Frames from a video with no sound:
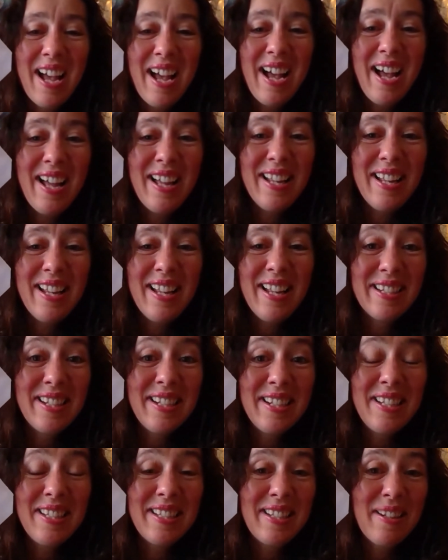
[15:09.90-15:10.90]
And
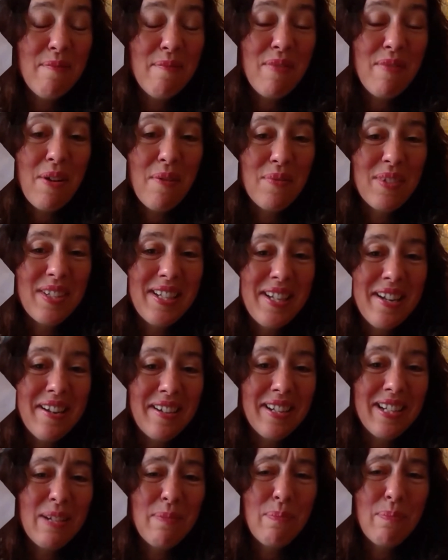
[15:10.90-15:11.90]
this is something obviously
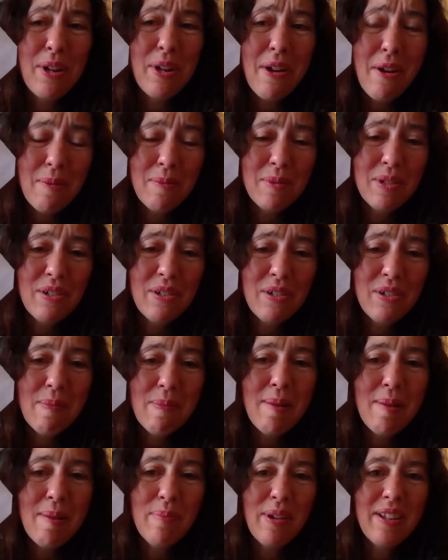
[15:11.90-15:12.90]
nice to put up to
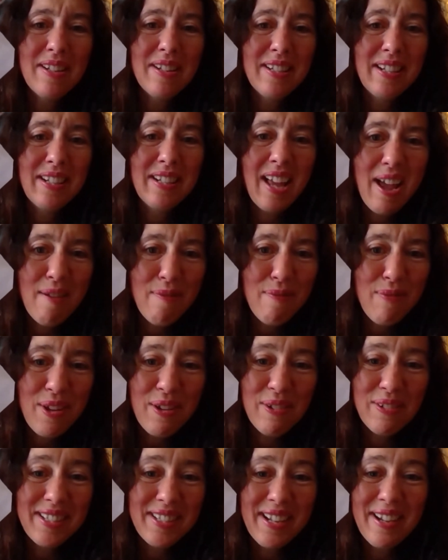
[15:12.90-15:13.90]
remember to care for
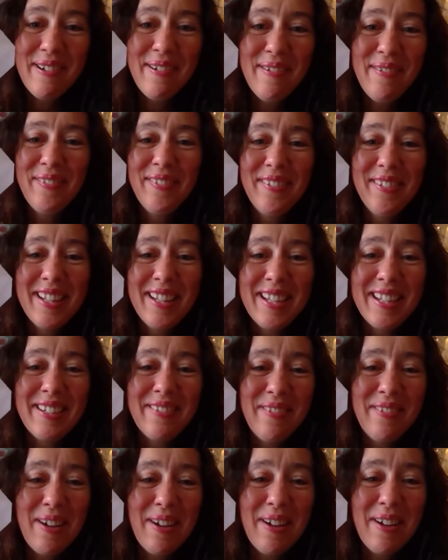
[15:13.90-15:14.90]
yourself. It
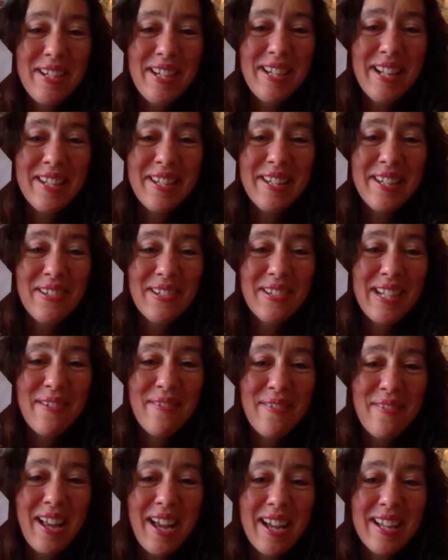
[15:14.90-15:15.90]
represents your
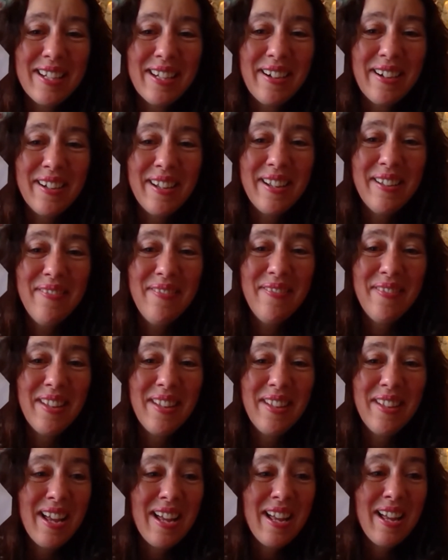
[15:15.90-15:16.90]
self-care time.
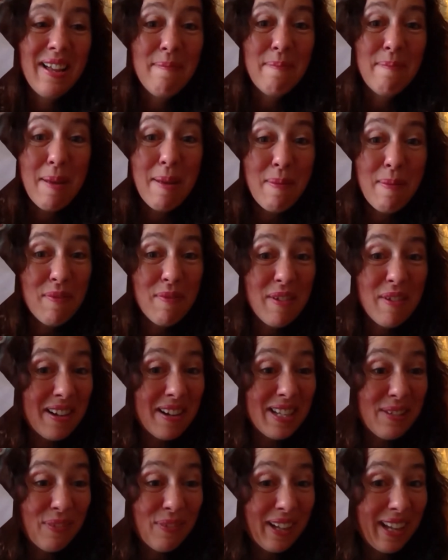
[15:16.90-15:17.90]
Maybe be
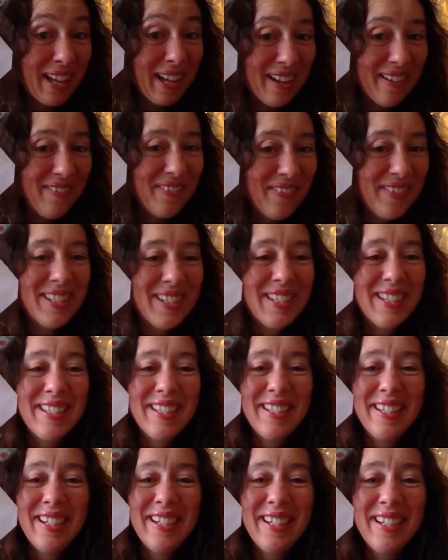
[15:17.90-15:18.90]
nice for
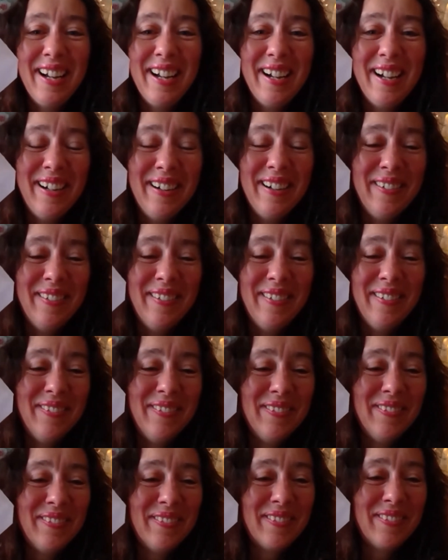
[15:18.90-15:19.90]
gifts.
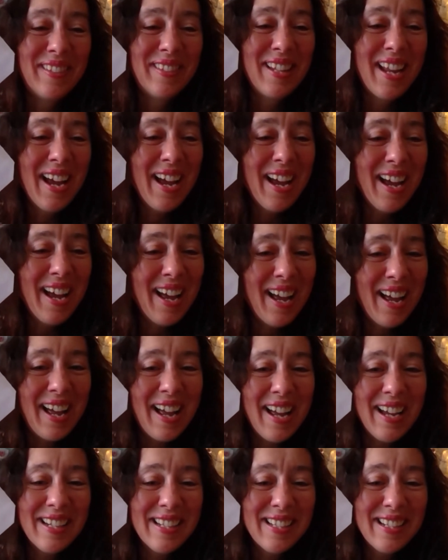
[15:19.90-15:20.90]
Yeah,
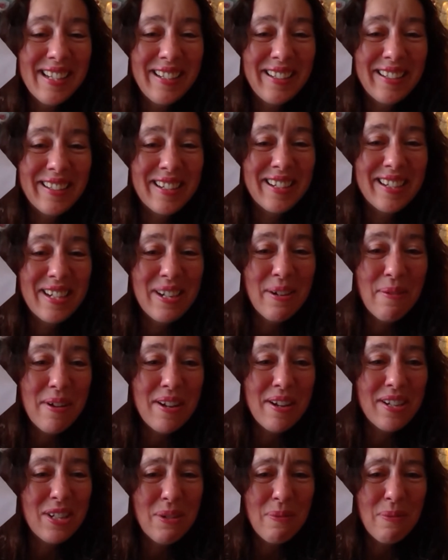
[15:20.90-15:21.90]
excellent. Shall
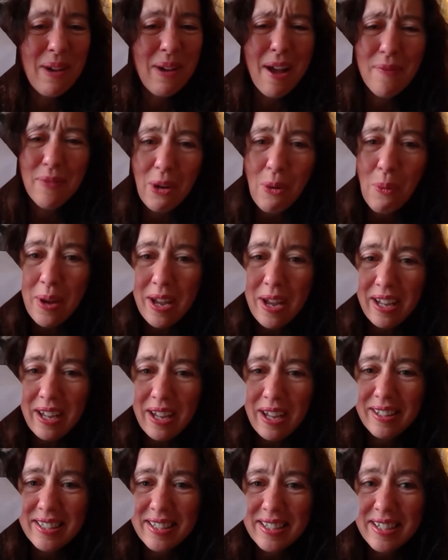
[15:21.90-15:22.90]
we have a
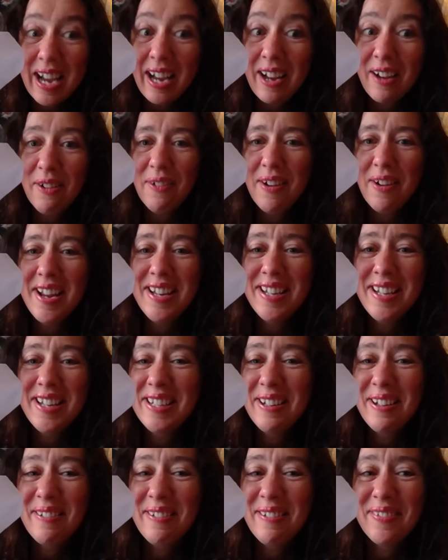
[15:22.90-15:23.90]
quick
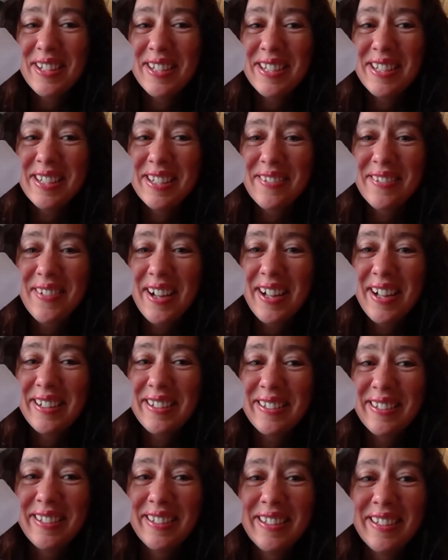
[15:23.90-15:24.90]
decoration of it as
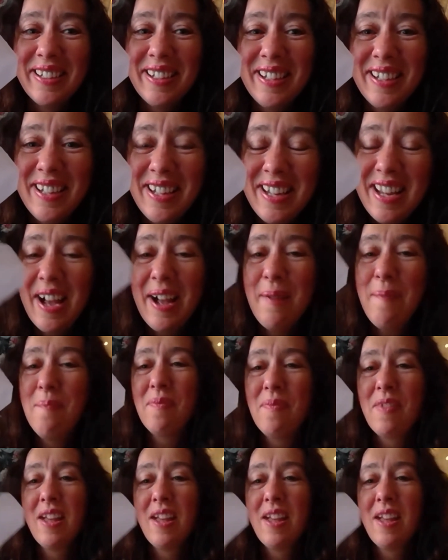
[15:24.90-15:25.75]
well? Yeah.